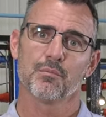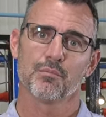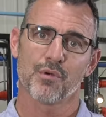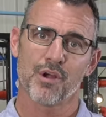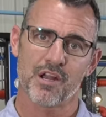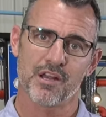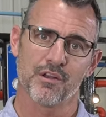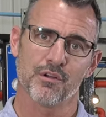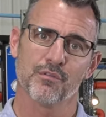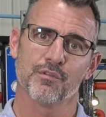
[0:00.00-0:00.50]

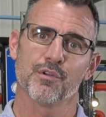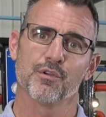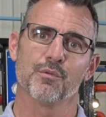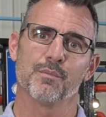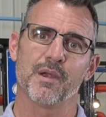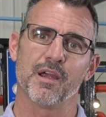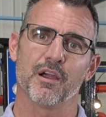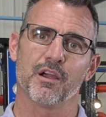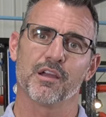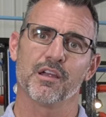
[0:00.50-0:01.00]
brought it over to
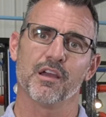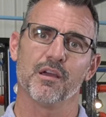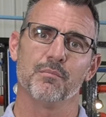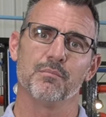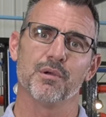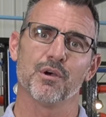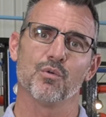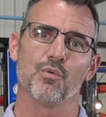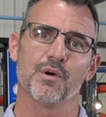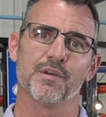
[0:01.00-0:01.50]
America,
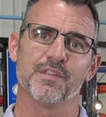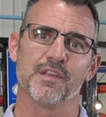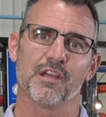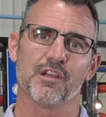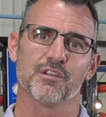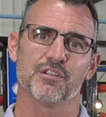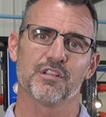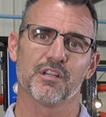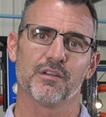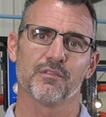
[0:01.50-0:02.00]
and built one that
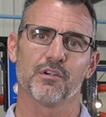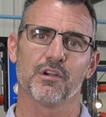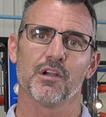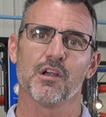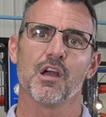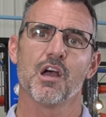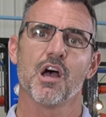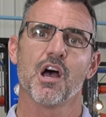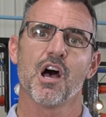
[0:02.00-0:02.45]
could deliver